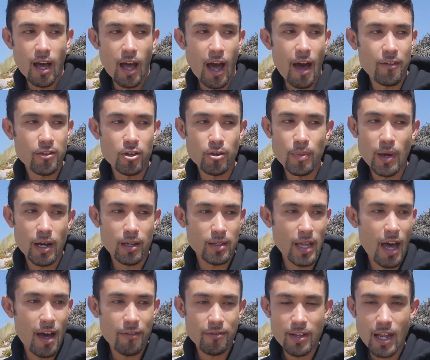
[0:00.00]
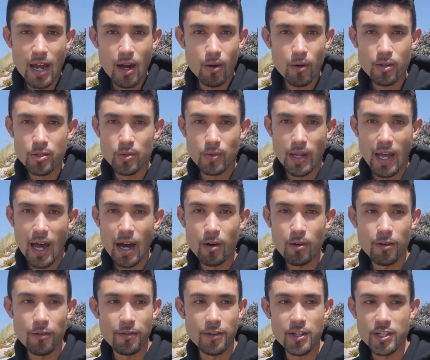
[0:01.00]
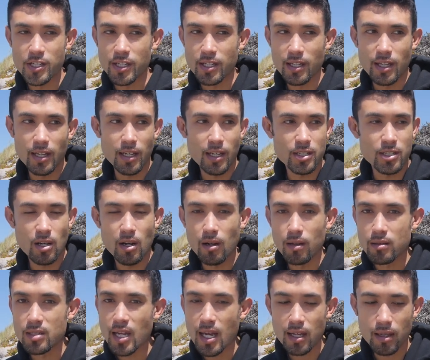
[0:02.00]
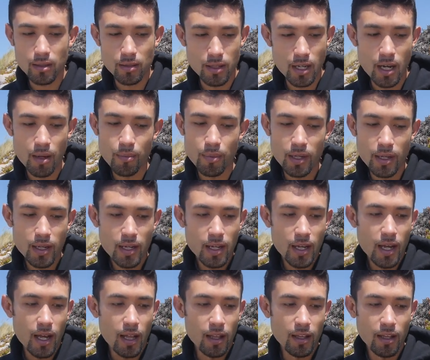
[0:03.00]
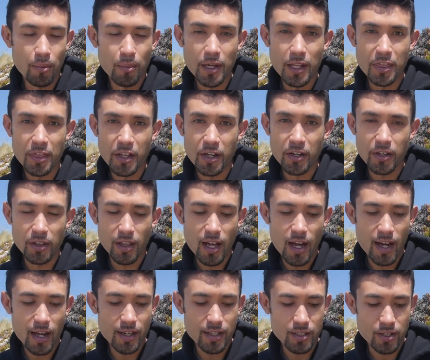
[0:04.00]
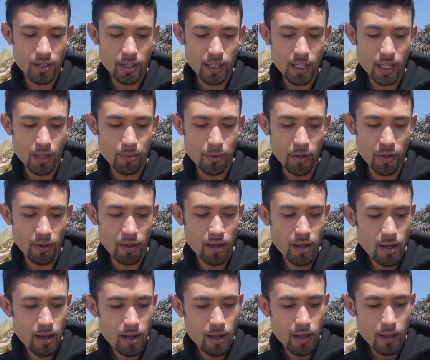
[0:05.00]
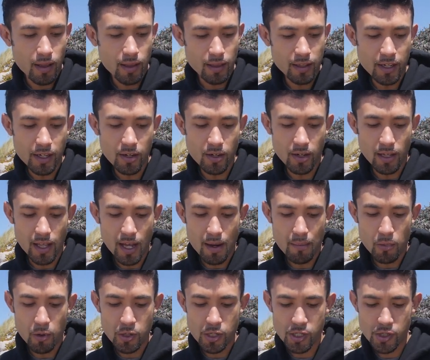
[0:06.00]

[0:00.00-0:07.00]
after about half an hour to an hour of fishing, it gets all tangled up. A little bit thicker line is going to keep your leader a lot more